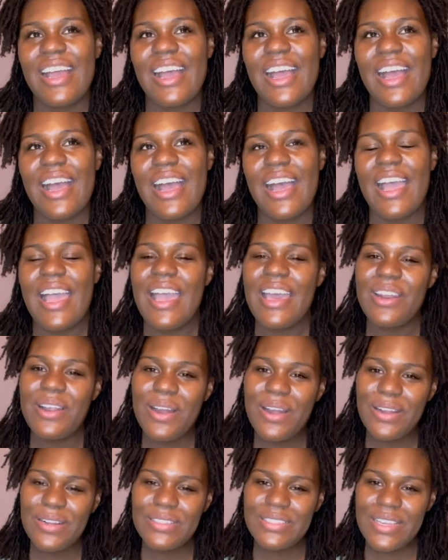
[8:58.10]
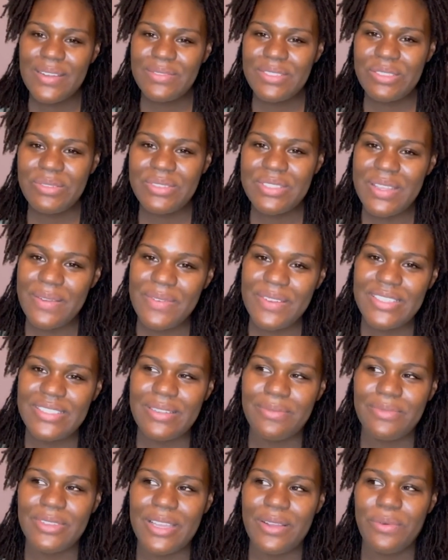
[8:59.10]
I had a hard time dealing with that because
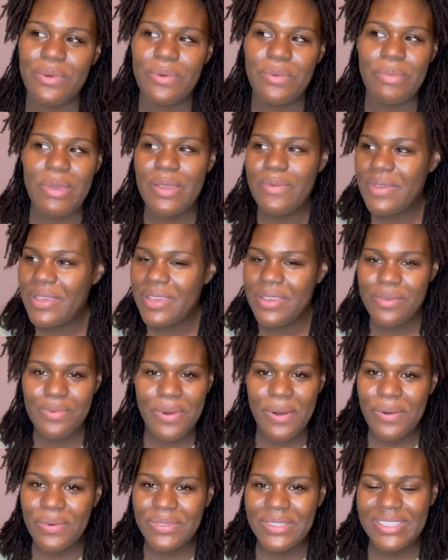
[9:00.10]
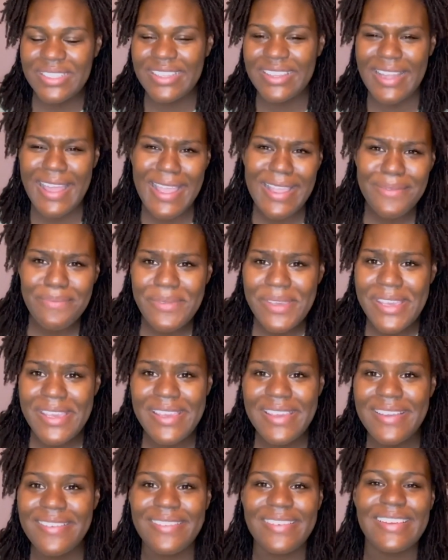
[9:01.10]
I'm like, well, maybe he won't like
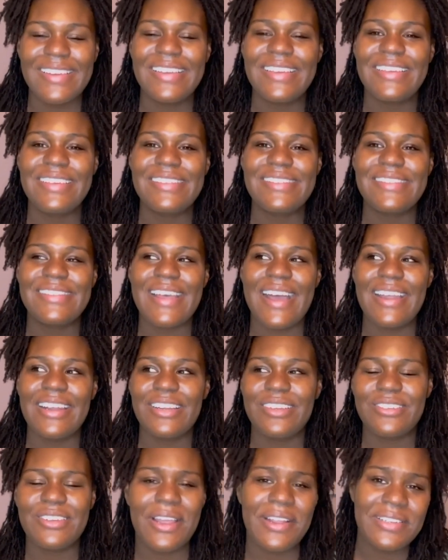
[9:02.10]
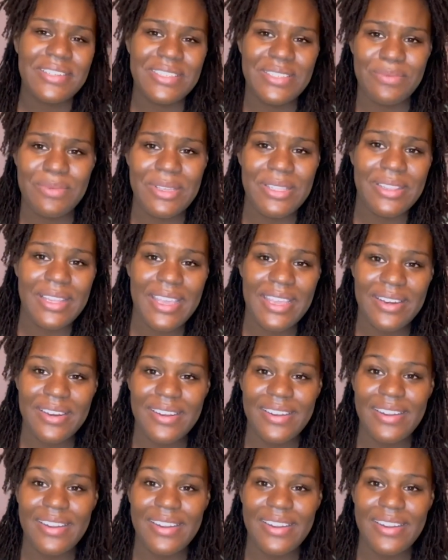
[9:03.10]
me or he's not attracted to me later